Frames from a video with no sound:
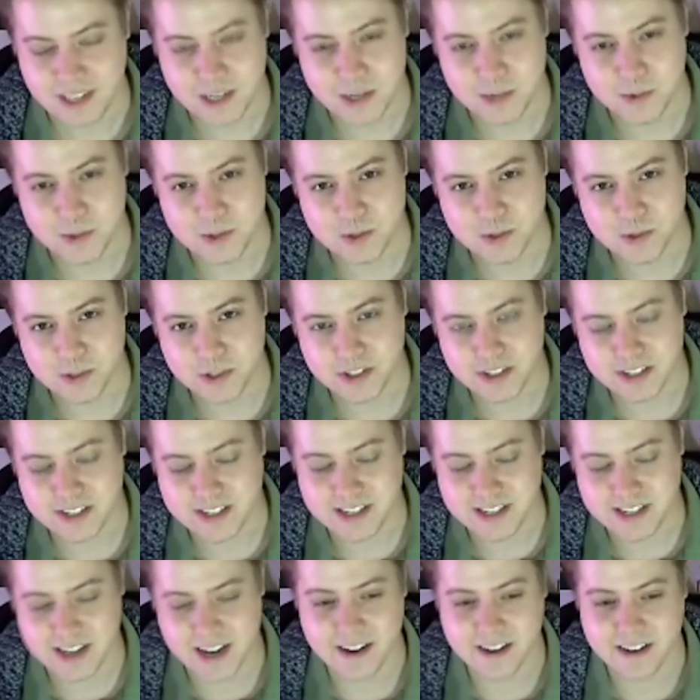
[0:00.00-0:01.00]
It was really
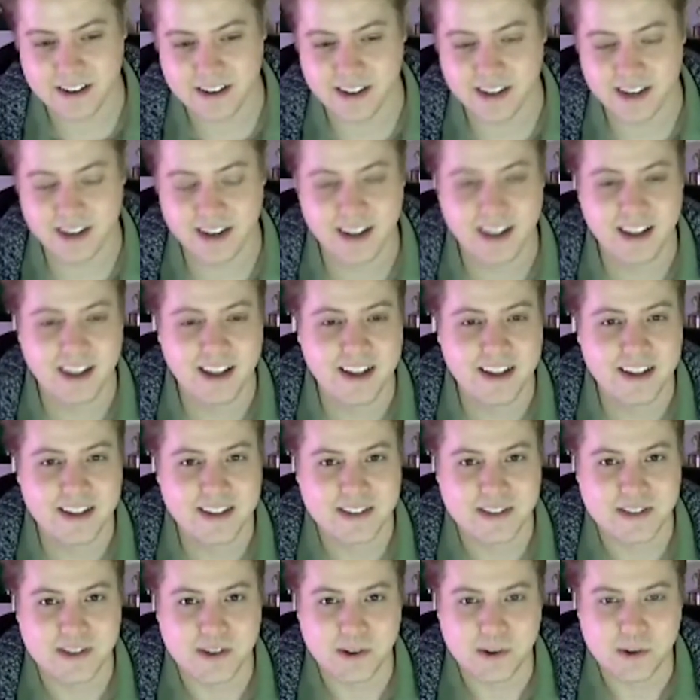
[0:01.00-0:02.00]
scary.
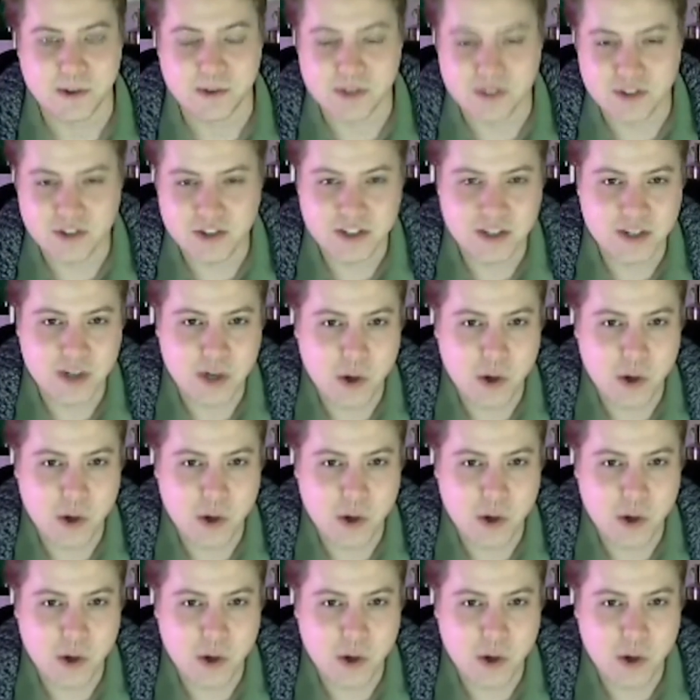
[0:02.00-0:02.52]
So just